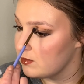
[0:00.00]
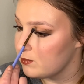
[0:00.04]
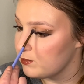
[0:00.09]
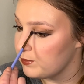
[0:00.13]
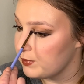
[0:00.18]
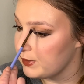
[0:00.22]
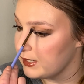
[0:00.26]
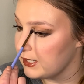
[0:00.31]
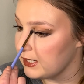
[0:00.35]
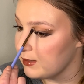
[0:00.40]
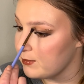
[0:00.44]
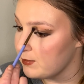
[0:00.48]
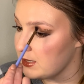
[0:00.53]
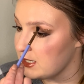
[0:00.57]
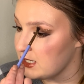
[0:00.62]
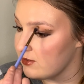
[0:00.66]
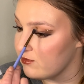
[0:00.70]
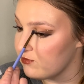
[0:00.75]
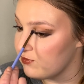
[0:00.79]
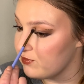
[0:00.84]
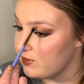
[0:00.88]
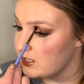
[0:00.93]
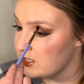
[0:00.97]
But I
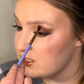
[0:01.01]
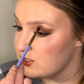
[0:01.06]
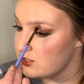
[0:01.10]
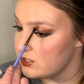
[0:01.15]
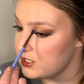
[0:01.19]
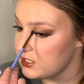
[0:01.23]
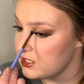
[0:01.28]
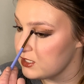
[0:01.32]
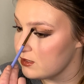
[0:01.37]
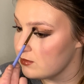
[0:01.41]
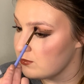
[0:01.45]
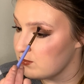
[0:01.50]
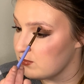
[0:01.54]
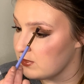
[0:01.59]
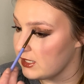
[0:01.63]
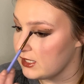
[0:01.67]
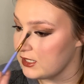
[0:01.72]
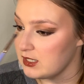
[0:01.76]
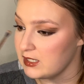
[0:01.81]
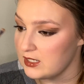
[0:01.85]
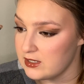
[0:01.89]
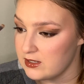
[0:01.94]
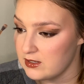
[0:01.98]
mean, finishing
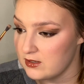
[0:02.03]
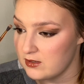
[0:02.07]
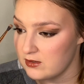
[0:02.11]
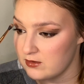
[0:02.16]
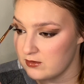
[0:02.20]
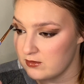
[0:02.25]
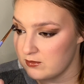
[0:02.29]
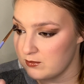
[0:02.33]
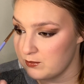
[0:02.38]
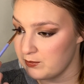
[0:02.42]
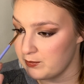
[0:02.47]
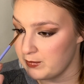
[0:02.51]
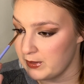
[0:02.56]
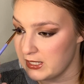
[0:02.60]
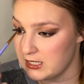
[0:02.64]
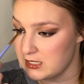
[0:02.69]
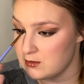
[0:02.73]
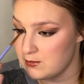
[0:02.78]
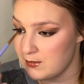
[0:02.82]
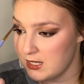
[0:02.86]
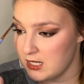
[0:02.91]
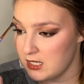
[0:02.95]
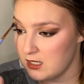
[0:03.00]
my
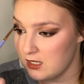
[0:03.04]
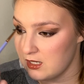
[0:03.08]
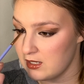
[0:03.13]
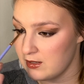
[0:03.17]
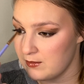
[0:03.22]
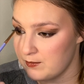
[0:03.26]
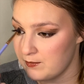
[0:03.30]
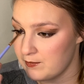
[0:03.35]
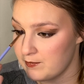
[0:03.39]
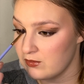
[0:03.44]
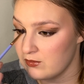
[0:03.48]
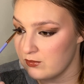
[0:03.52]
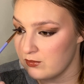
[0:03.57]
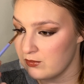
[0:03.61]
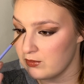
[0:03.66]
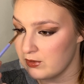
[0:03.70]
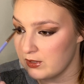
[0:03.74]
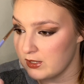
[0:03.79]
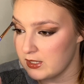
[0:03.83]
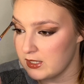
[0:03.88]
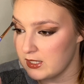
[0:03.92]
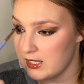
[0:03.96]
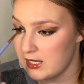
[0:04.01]
base makeup
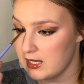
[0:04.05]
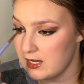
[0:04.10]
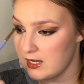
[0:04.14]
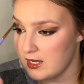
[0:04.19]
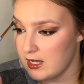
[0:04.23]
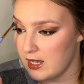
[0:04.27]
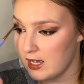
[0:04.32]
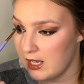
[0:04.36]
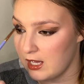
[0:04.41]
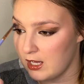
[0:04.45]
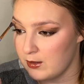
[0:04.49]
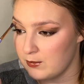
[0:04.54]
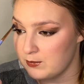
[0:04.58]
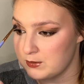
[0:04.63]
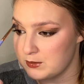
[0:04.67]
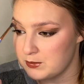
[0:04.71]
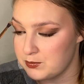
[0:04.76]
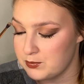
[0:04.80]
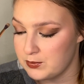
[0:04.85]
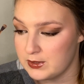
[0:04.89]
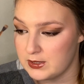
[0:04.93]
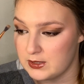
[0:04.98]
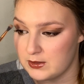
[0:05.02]
really helped
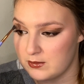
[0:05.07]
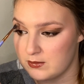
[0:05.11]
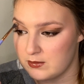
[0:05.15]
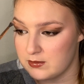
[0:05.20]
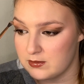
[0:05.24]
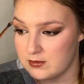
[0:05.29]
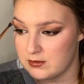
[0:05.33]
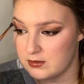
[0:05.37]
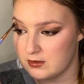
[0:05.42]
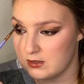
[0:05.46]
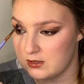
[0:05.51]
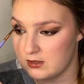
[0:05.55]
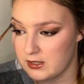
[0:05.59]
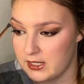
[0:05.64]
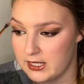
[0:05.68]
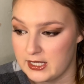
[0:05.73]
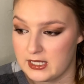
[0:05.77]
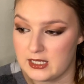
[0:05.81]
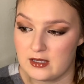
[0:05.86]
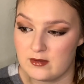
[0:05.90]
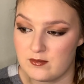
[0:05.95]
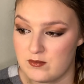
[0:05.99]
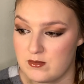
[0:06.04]

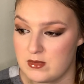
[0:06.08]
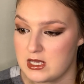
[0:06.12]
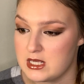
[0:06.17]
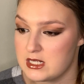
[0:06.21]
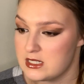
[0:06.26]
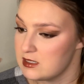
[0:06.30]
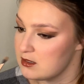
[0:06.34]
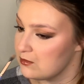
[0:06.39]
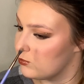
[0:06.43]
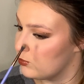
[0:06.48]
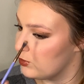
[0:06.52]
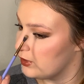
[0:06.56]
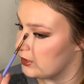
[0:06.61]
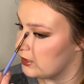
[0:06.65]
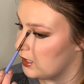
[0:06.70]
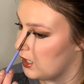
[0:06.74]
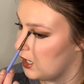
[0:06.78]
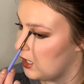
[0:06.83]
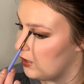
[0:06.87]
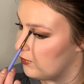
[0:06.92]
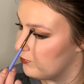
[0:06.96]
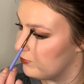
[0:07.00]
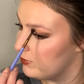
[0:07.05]
give me some more
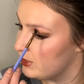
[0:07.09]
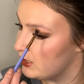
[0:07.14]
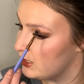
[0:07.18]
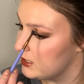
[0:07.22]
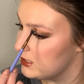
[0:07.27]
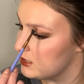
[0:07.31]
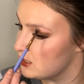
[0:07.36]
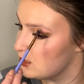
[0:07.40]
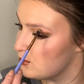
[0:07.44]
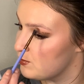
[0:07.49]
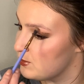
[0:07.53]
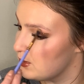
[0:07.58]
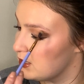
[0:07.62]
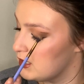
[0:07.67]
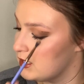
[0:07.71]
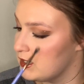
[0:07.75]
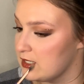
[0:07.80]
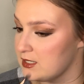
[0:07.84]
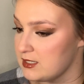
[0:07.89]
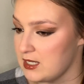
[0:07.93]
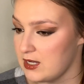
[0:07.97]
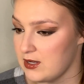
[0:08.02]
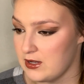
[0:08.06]
confidence,
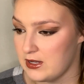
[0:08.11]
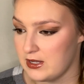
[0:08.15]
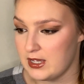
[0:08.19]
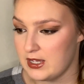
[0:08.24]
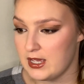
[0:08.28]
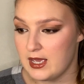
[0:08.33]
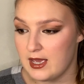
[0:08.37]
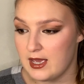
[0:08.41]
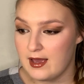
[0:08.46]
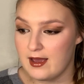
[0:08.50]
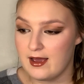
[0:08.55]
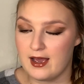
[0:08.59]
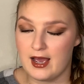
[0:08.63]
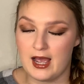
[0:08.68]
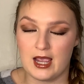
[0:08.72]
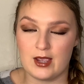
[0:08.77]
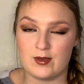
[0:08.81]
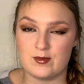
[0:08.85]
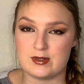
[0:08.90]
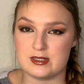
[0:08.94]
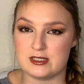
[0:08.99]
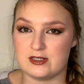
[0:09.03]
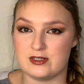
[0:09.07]
because I
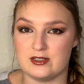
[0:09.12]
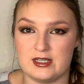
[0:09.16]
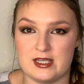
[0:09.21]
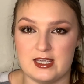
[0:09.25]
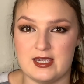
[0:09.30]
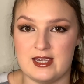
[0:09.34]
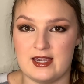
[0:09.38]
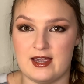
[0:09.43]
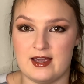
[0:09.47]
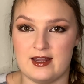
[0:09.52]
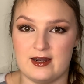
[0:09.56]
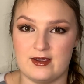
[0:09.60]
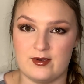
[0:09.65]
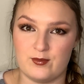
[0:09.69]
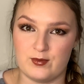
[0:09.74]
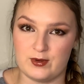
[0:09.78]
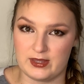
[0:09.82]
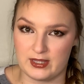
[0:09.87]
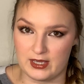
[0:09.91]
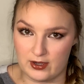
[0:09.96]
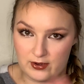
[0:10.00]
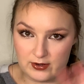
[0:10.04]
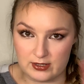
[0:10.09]
was looking at it
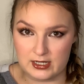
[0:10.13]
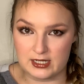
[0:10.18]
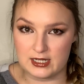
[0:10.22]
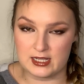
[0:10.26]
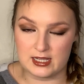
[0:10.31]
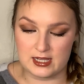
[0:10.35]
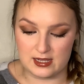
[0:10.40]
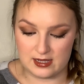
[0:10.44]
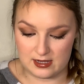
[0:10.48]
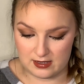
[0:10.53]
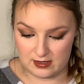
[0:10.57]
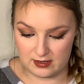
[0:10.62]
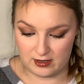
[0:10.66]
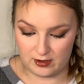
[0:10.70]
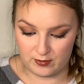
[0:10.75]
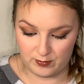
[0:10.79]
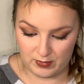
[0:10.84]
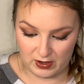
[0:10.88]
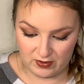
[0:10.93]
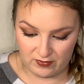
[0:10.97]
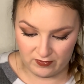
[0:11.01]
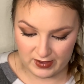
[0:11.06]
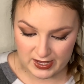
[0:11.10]
without any of
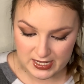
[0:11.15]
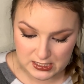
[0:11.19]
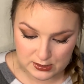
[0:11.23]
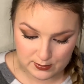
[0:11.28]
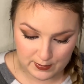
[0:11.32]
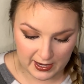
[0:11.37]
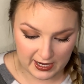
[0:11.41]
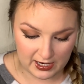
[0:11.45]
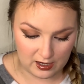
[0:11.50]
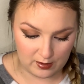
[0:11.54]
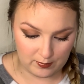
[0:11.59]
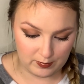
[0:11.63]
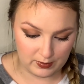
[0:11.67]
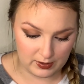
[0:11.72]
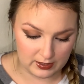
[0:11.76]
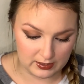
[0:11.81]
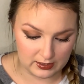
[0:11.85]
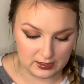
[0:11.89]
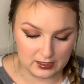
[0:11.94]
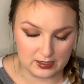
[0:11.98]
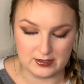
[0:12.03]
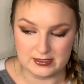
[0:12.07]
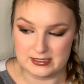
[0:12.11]
my face makeup on
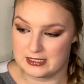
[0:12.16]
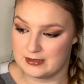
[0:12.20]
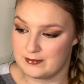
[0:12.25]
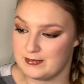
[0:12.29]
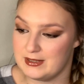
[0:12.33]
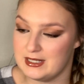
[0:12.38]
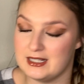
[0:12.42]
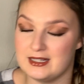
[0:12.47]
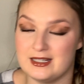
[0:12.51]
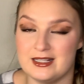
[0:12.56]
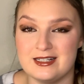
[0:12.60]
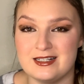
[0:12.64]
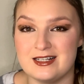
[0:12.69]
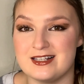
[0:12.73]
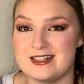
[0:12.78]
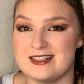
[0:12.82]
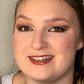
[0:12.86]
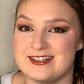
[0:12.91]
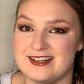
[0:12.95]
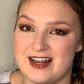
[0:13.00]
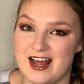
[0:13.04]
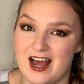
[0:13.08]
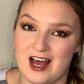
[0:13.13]
and I was like, man, that does
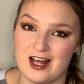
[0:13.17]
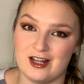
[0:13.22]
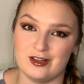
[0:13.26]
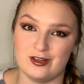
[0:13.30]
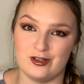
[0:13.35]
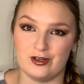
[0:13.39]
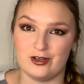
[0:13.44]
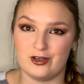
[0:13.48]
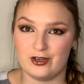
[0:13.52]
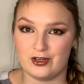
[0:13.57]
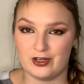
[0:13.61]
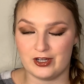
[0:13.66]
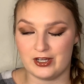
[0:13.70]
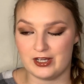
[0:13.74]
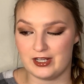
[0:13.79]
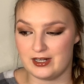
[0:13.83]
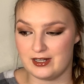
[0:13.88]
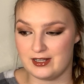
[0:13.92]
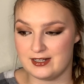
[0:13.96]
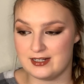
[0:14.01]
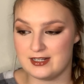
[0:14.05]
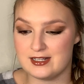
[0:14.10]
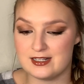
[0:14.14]
not look good.
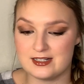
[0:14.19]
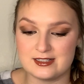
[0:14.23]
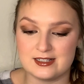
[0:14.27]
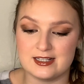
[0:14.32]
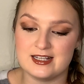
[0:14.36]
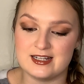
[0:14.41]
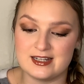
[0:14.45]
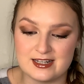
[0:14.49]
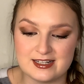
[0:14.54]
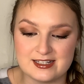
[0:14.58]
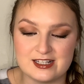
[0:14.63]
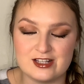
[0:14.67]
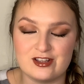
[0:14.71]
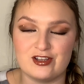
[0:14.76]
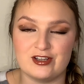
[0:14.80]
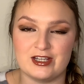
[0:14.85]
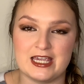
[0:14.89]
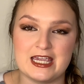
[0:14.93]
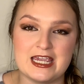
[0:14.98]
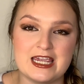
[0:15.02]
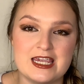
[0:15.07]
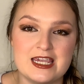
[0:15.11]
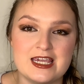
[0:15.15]
It doesn't look
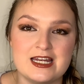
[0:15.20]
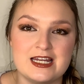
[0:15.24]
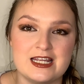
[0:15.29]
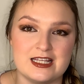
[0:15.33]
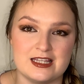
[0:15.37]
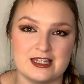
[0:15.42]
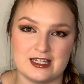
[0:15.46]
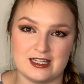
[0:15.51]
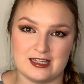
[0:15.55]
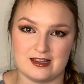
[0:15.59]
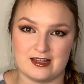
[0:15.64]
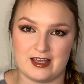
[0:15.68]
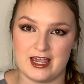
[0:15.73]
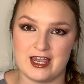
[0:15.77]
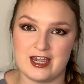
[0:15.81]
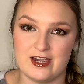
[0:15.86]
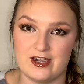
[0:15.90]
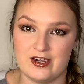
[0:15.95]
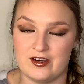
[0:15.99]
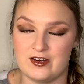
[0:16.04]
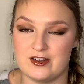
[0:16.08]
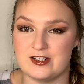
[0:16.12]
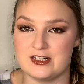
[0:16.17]
anything
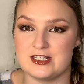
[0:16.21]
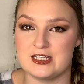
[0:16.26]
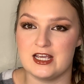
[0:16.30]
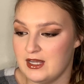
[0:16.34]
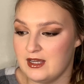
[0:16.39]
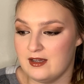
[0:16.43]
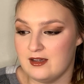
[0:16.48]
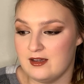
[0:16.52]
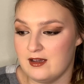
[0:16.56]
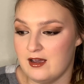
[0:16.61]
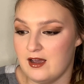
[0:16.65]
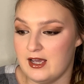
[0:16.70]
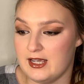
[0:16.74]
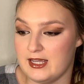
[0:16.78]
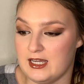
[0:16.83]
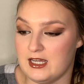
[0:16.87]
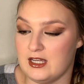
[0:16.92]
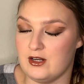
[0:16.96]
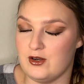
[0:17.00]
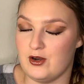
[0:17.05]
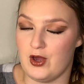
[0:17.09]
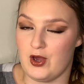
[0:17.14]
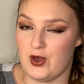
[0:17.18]
like hers.
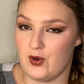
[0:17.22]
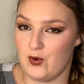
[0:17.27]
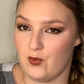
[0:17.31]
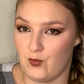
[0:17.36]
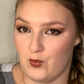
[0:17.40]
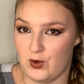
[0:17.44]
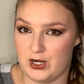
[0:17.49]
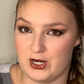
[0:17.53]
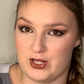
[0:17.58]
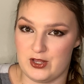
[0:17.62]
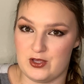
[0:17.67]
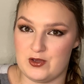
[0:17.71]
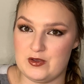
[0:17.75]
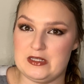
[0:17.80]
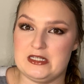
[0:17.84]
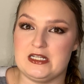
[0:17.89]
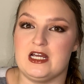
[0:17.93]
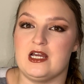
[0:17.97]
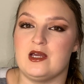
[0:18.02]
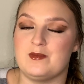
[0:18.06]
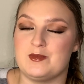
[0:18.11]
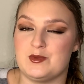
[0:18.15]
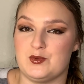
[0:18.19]
Again, one of those
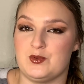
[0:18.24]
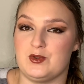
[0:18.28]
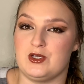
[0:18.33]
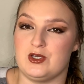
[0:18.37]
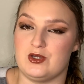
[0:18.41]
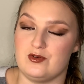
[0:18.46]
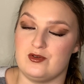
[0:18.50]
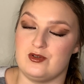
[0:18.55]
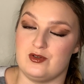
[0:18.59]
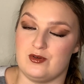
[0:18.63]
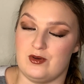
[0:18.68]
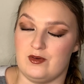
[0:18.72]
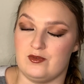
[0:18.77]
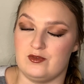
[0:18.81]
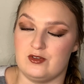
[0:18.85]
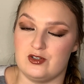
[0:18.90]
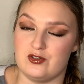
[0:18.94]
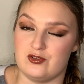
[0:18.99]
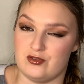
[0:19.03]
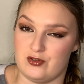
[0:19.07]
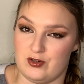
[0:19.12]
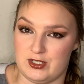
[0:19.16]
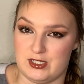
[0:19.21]
times where you do have to
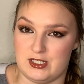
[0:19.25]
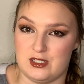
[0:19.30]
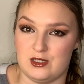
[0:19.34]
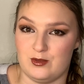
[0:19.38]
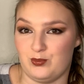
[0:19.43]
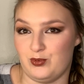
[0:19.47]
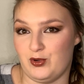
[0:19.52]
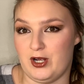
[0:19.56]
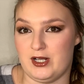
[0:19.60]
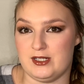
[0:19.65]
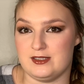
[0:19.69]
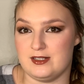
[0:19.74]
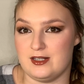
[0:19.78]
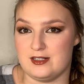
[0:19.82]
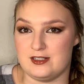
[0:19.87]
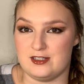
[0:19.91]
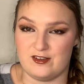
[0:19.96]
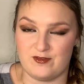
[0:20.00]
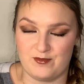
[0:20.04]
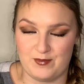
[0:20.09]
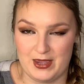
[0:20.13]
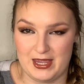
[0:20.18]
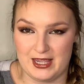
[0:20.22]
trust the process
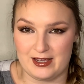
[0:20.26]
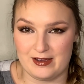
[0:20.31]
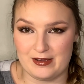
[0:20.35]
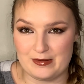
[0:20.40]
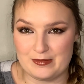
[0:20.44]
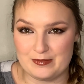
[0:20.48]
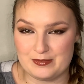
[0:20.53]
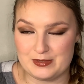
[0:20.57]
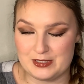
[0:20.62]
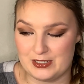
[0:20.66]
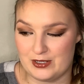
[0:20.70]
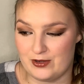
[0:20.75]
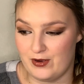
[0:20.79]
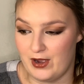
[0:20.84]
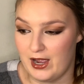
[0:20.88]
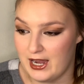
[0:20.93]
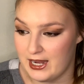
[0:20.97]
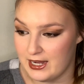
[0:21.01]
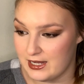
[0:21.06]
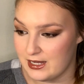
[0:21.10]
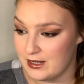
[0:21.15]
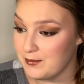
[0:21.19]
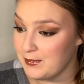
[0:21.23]
of makeup. So I
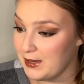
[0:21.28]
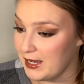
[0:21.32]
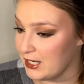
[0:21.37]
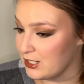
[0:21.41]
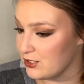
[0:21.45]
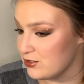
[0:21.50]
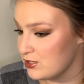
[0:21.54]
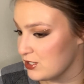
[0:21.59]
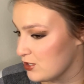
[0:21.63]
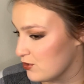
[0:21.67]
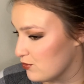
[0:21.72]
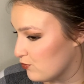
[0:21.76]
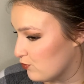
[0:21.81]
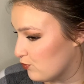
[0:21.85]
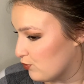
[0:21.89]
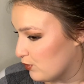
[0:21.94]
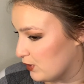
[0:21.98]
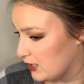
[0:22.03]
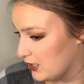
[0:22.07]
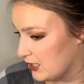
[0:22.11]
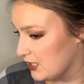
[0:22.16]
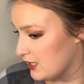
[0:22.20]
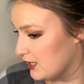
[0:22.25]
am actually
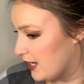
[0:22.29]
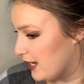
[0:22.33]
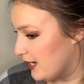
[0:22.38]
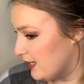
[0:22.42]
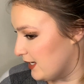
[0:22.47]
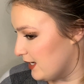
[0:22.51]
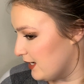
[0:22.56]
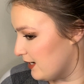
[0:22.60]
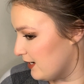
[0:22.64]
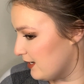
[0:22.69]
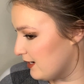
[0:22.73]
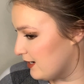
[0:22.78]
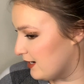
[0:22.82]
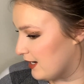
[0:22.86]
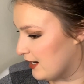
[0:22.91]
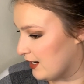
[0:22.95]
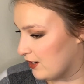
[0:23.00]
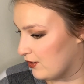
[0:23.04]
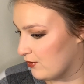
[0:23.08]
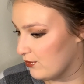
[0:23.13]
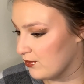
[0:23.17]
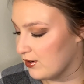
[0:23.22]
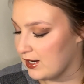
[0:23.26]
really liking it
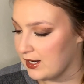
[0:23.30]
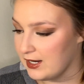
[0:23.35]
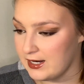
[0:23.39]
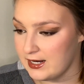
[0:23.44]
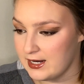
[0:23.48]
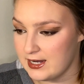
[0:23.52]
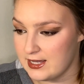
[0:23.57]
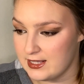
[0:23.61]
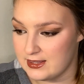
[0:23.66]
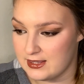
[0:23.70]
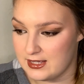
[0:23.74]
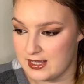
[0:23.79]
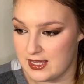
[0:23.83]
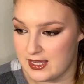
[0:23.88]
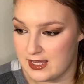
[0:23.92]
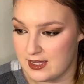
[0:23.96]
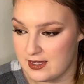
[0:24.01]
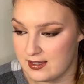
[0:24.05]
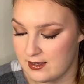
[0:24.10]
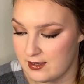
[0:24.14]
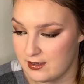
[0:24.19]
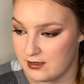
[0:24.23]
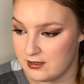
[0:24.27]
now. I
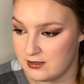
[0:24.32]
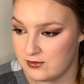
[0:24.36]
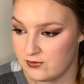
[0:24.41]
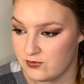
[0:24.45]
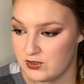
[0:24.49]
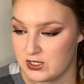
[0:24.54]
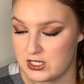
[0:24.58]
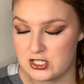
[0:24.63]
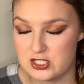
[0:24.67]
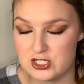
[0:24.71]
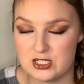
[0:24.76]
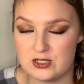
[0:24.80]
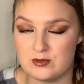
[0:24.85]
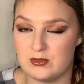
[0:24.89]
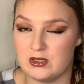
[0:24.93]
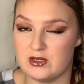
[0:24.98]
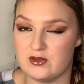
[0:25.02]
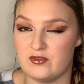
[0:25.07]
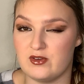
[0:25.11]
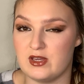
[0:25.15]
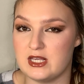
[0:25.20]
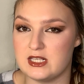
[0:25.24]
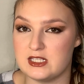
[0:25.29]
think finishing my
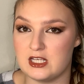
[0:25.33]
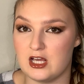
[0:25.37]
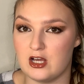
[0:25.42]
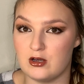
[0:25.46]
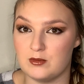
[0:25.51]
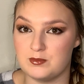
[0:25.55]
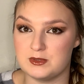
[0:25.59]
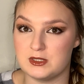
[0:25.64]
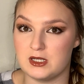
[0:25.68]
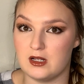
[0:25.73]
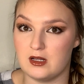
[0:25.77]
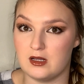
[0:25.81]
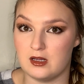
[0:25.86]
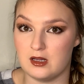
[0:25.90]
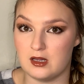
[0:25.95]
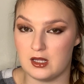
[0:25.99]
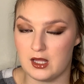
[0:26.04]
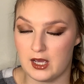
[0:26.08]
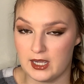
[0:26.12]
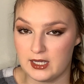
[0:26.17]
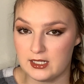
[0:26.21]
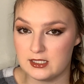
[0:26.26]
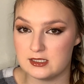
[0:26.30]
face helped a
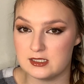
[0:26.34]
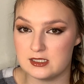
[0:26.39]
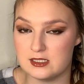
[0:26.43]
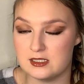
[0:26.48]
lot.